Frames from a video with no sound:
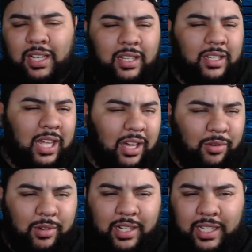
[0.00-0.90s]
y'all
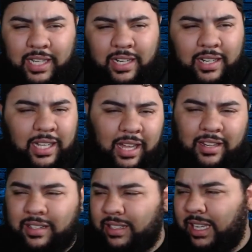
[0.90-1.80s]
were in there, y'all
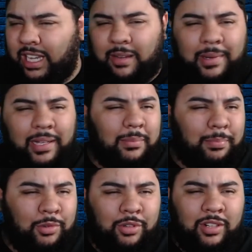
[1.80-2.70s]
didn't care about the
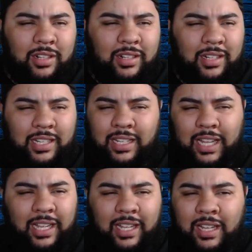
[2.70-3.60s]
border, and then
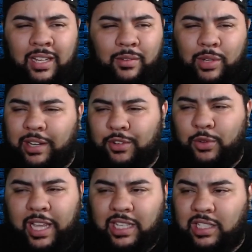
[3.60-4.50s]
like whenever you
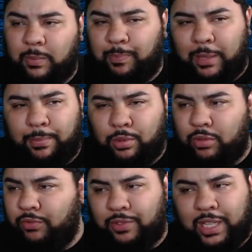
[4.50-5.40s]
ask the
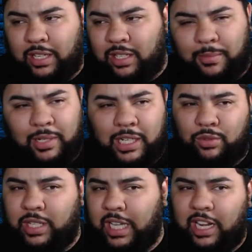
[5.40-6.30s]
people that are Democrats who
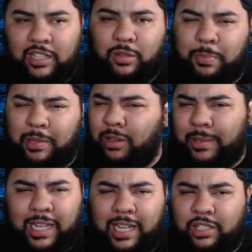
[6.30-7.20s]
cared, so oh my
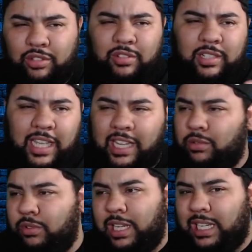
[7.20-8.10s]
God, children in cage.
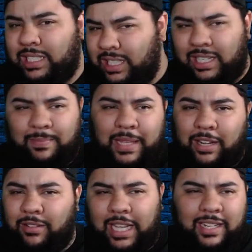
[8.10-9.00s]
When you ask them, they
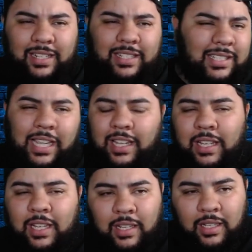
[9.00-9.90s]
don't got nothing. It's like
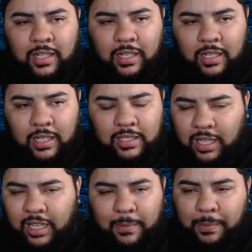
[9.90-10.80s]
it's
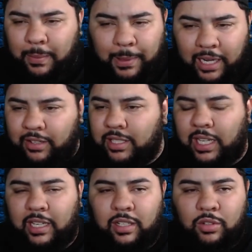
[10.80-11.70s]
all hypocrisy.
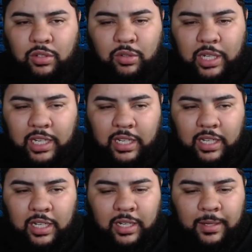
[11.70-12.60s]
Like you you get
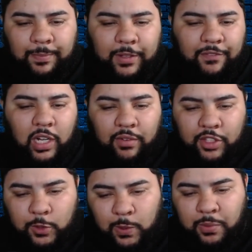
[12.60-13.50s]
involved in
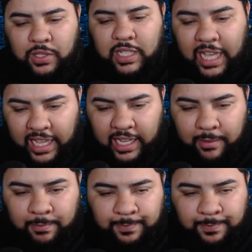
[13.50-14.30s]
these people's game,